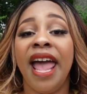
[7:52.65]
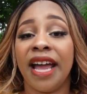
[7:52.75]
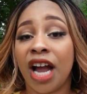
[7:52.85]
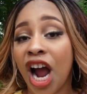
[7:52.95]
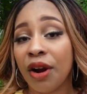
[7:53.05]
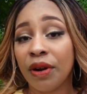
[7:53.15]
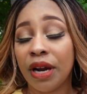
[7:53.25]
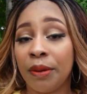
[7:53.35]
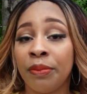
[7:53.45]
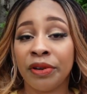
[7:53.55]
Ankara
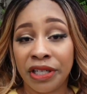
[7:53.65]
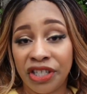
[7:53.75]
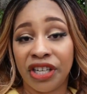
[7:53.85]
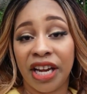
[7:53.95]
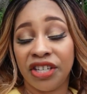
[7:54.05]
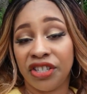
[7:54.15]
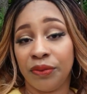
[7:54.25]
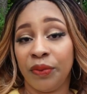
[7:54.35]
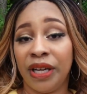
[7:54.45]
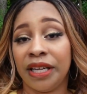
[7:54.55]

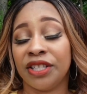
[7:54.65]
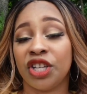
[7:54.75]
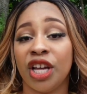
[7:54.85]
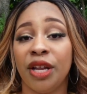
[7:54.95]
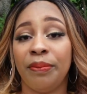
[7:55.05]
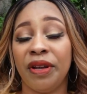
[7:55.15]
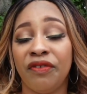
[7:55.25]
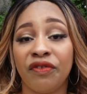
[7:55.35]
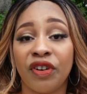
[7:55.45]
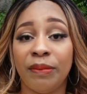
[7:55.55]
Appreciation Week is going to be
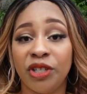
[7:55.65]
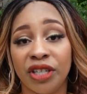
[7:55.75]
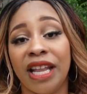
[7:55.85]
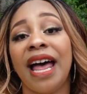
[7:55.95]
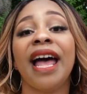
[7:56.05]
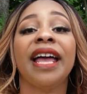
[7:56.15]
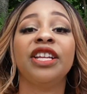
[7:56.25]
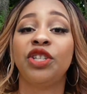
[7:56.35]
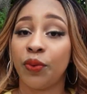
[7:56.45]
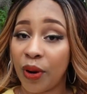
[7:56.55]
from July
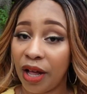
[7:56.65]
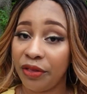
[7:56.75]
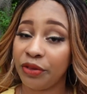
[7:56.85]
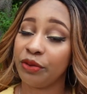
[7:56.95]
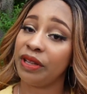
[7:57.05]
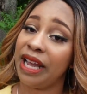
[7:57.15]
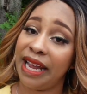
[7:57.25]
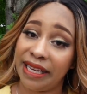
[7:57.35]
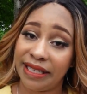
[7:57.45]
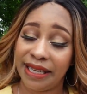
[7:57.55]
12th through the
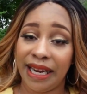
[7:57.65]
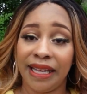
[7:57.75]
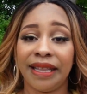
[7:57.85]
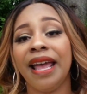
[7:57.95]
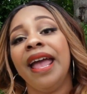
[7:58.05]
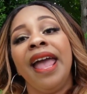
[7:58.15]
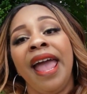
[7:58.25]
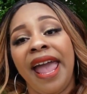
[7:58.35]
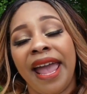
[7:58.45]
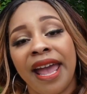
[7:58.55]
18th.
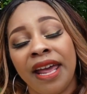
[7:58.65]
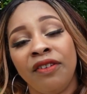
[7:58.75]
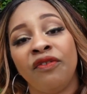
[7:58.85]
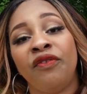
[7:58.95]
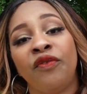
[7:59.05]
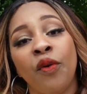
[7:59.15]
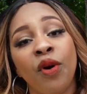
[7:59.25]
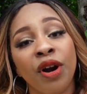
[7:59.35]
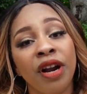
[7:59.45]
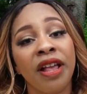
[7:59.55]
And for